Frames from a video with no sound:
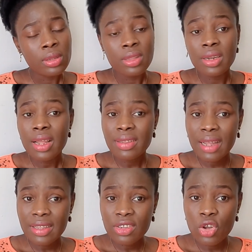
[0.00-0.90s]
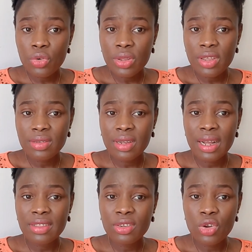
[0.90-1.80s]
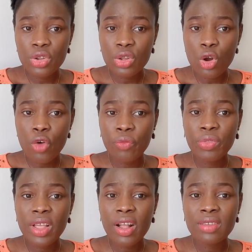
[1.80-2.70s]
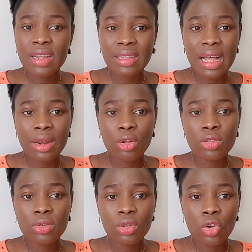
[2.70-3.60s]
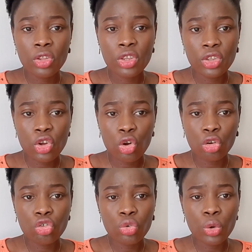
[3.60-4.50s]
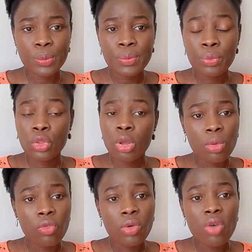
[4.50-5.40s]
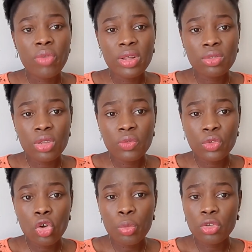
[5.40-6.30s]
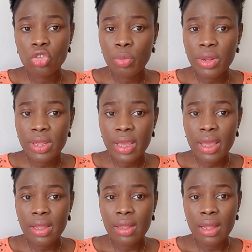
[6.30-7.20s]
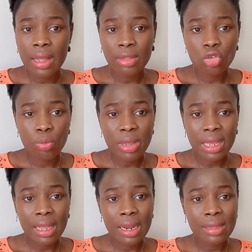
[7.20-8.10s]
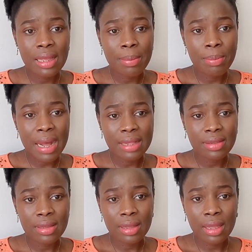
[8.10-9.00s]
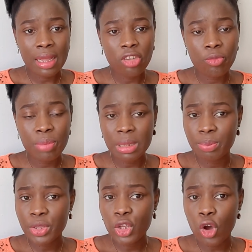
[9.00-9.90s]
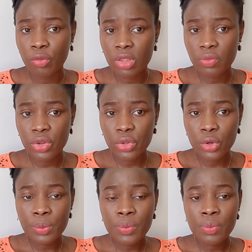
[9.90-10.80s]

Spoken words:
The next category is a category of things that are not in your control. We've come from this video. We'll be stopping here to make a later part, kind of part B of this video.